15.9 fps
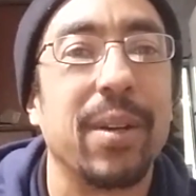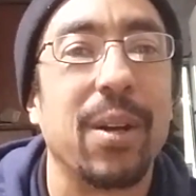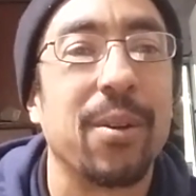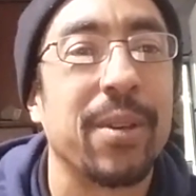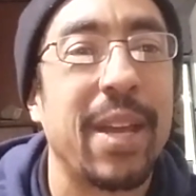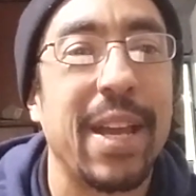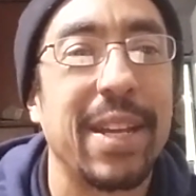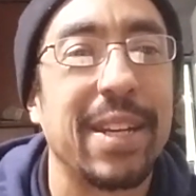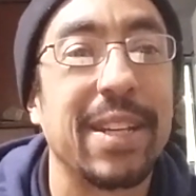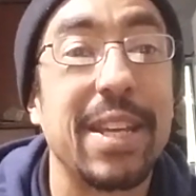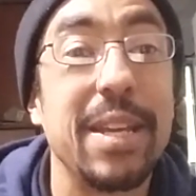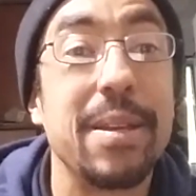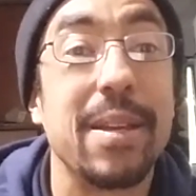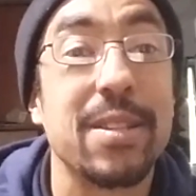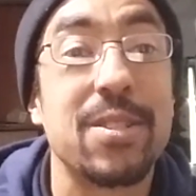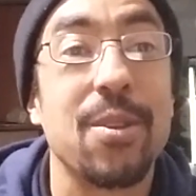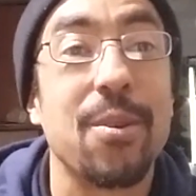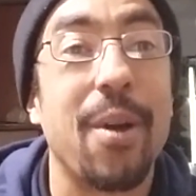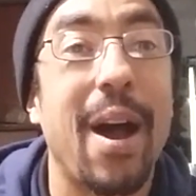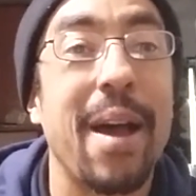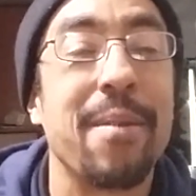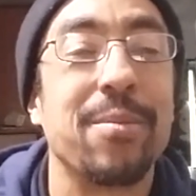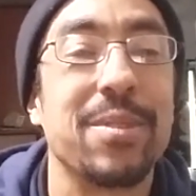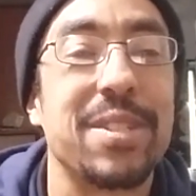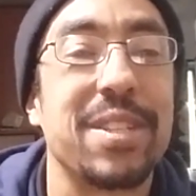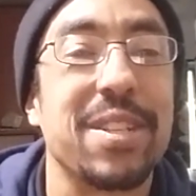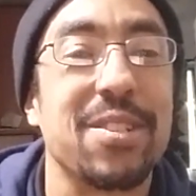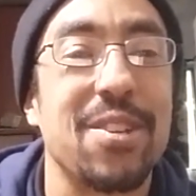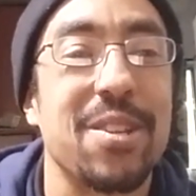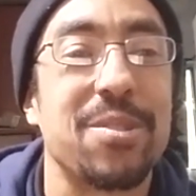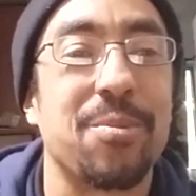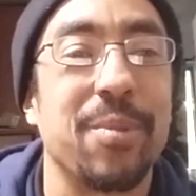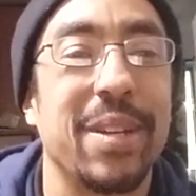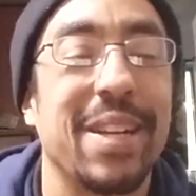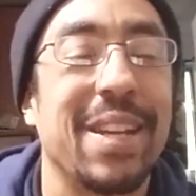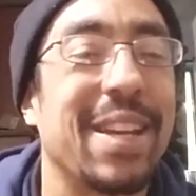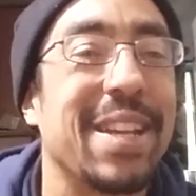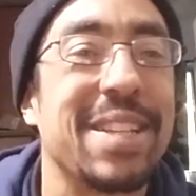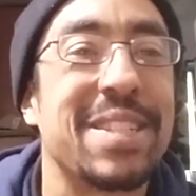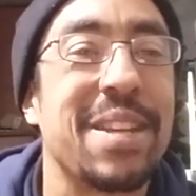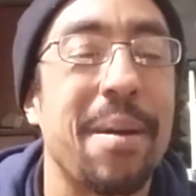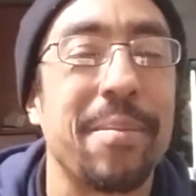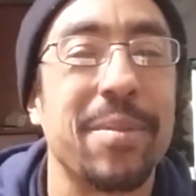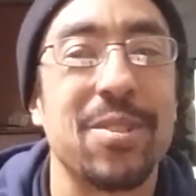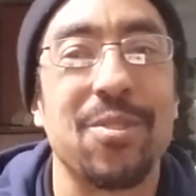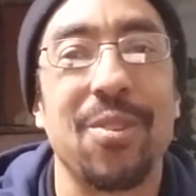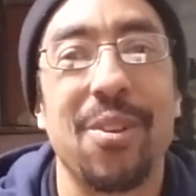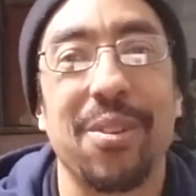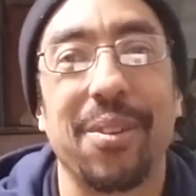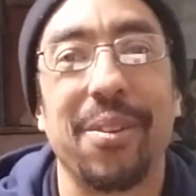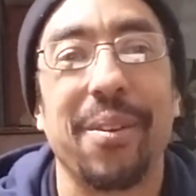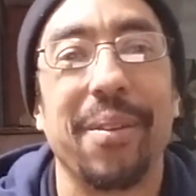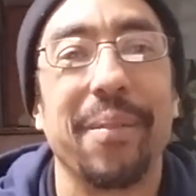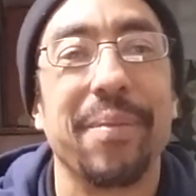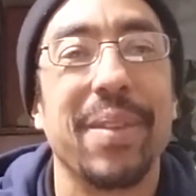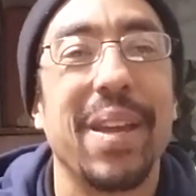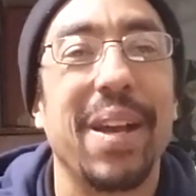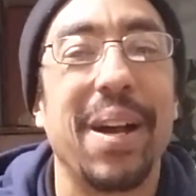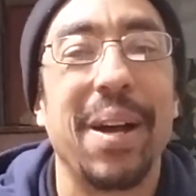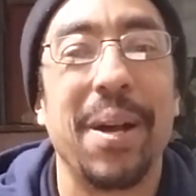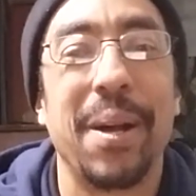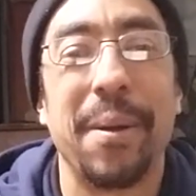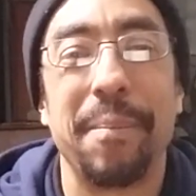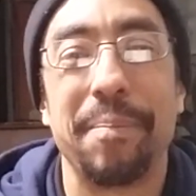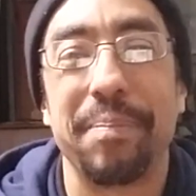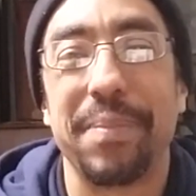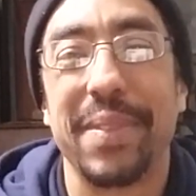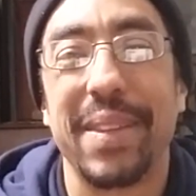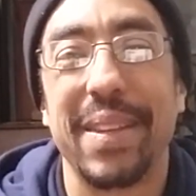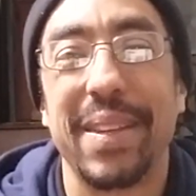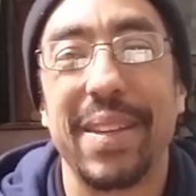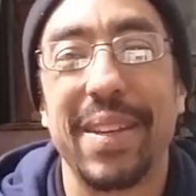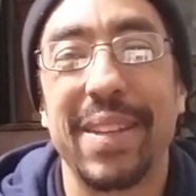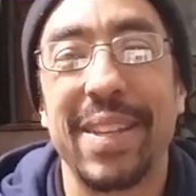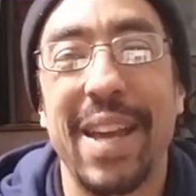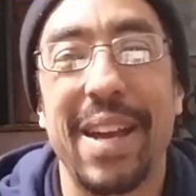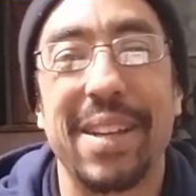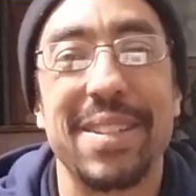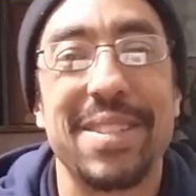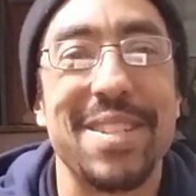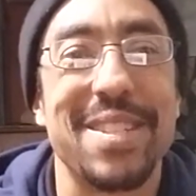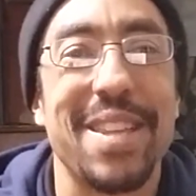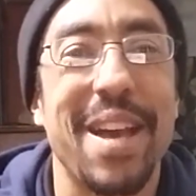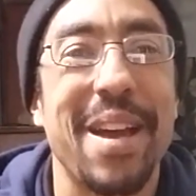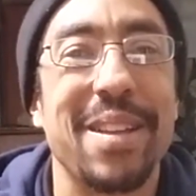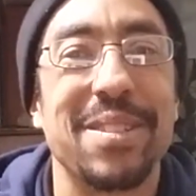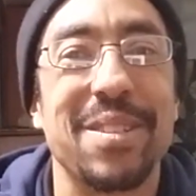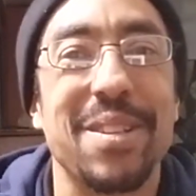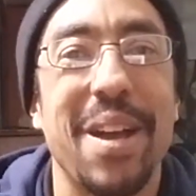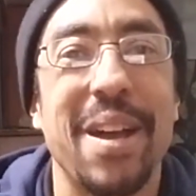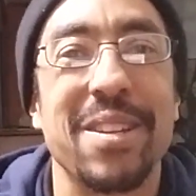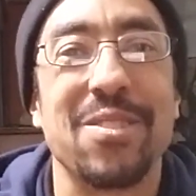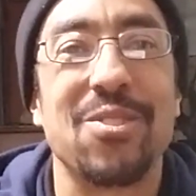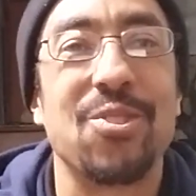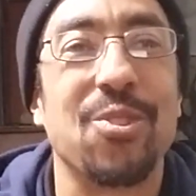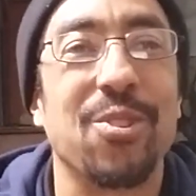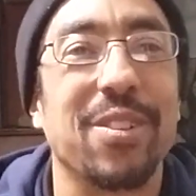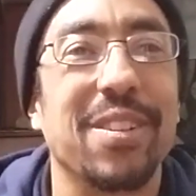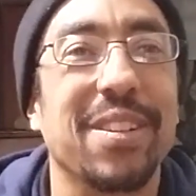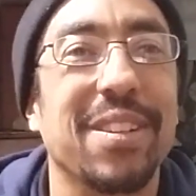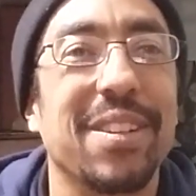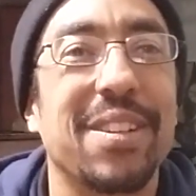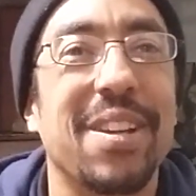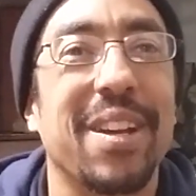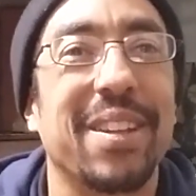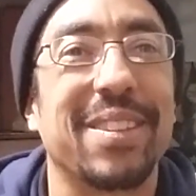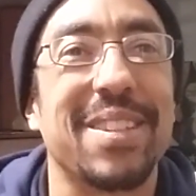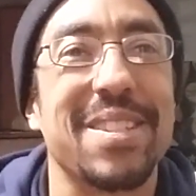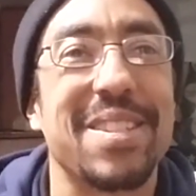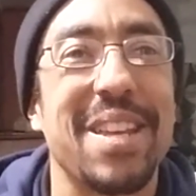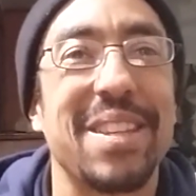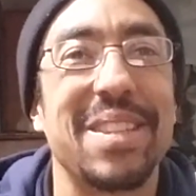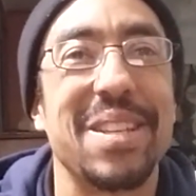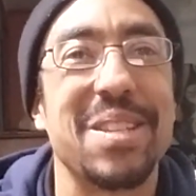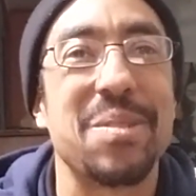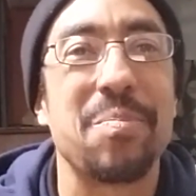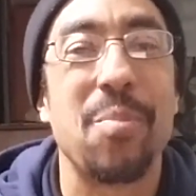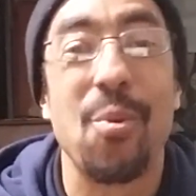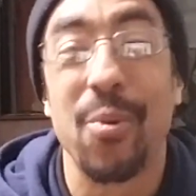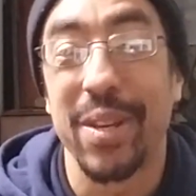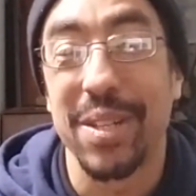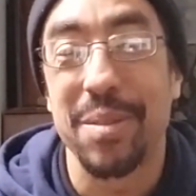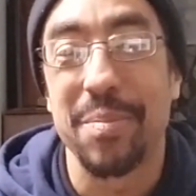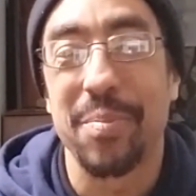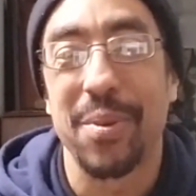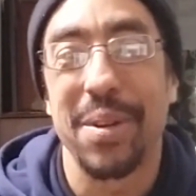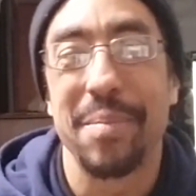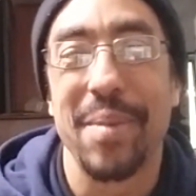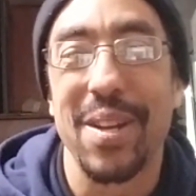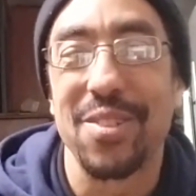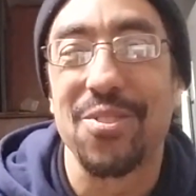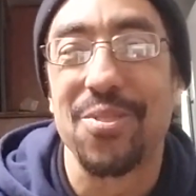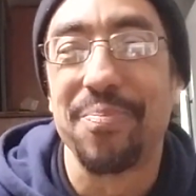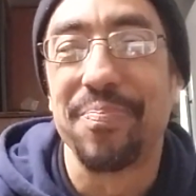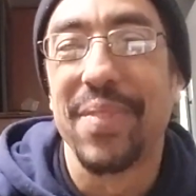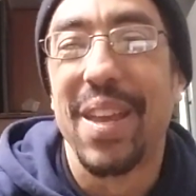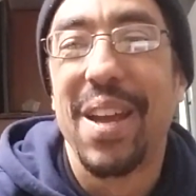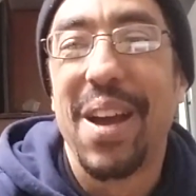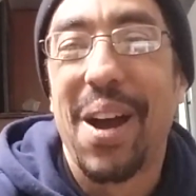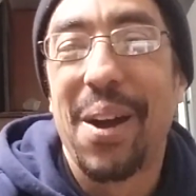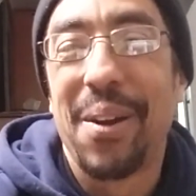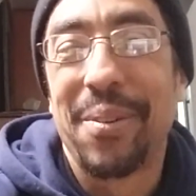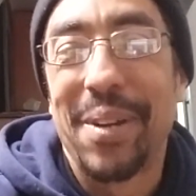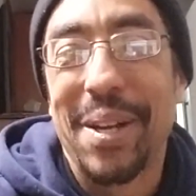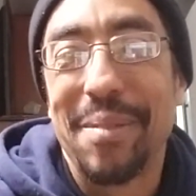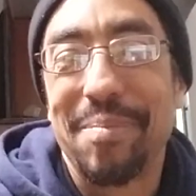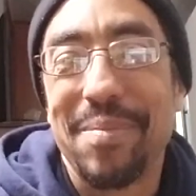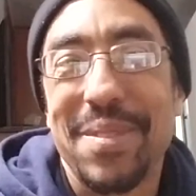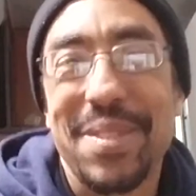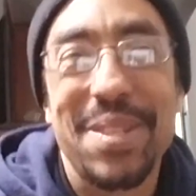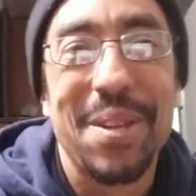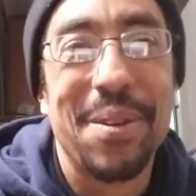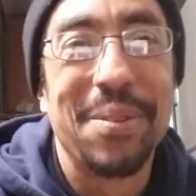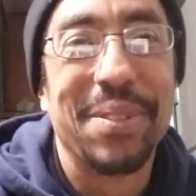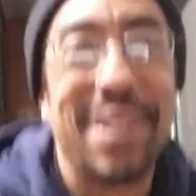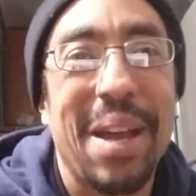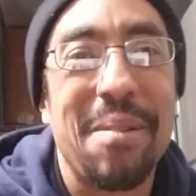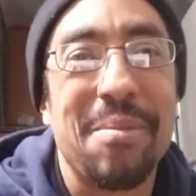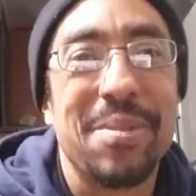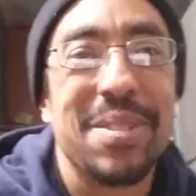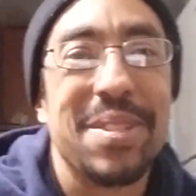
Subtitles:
Okay, the key is, so I would suggest reading it. It's not much longer. Yeah, it's just that I should cut this at this point, pretty much. All right, so that